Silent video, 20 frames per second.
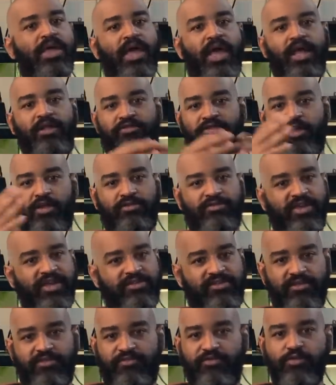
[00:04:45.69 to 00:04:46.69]
It's a
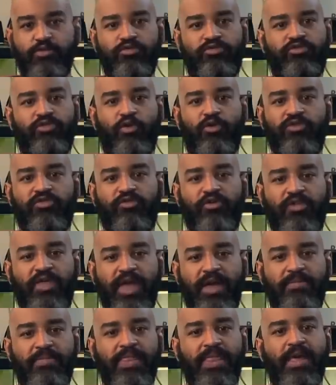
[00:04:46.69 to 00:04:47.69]
decent food source for
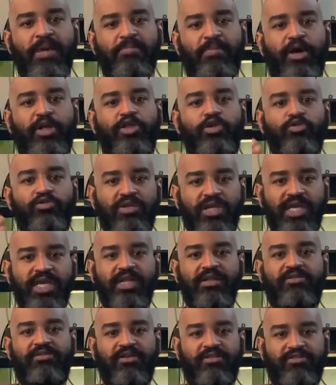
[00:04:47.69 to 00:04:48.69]
them, but you
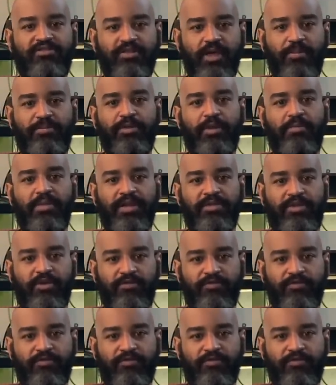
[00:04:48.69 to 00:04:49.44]
need to supplement their